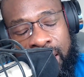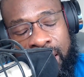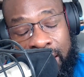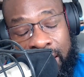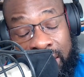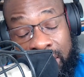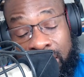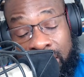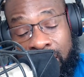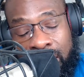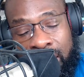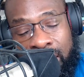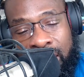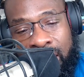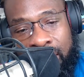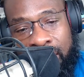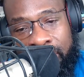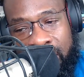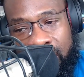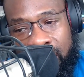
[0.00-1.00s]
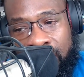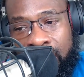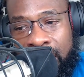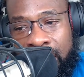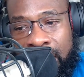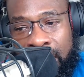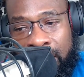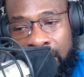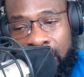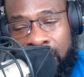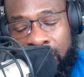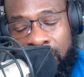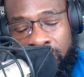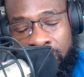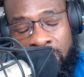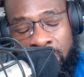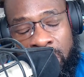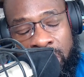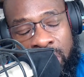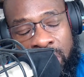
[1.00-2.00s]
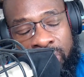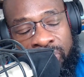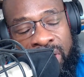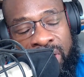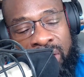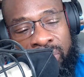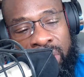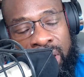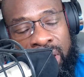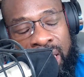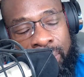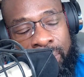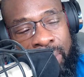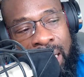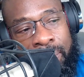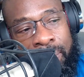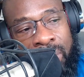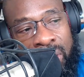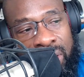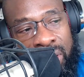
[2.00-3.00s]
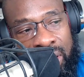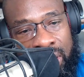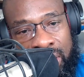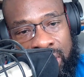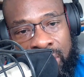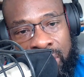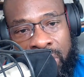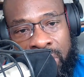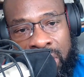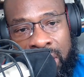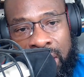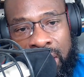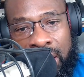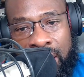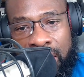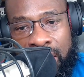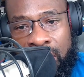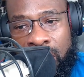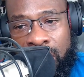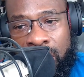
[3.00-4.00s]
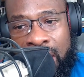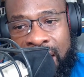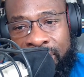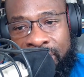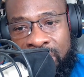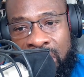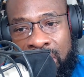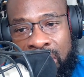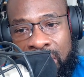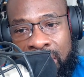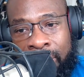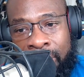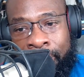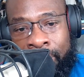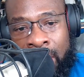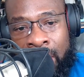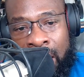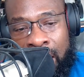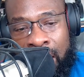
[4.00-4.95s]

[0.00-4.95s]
I just started thinking about okay, look at your your favorite hip hop artist, and when you know, you'll have these